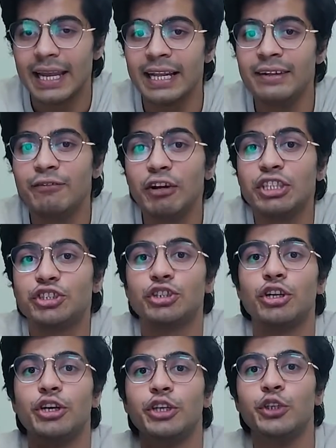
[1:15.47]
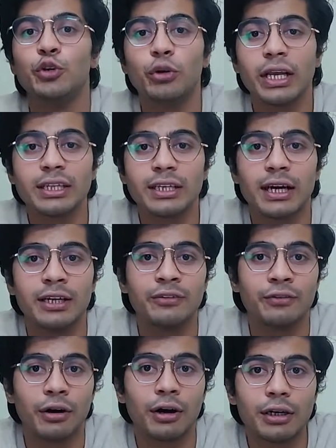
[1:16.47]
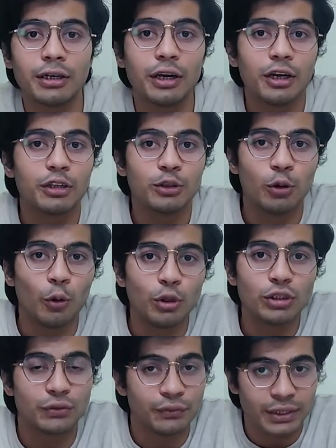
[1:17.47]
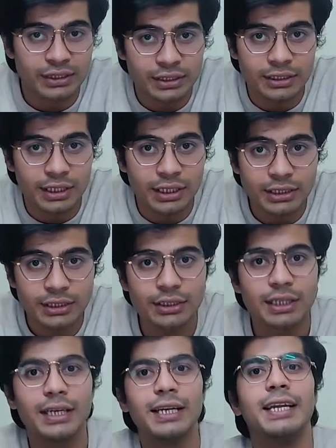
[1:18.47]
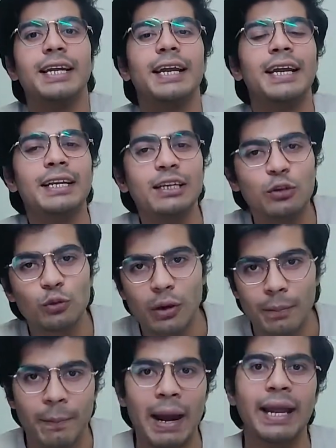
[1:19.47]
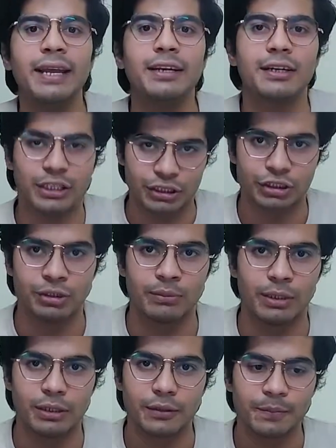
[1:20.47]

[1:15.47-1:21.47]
in which you can convert those visitors into a buying customer.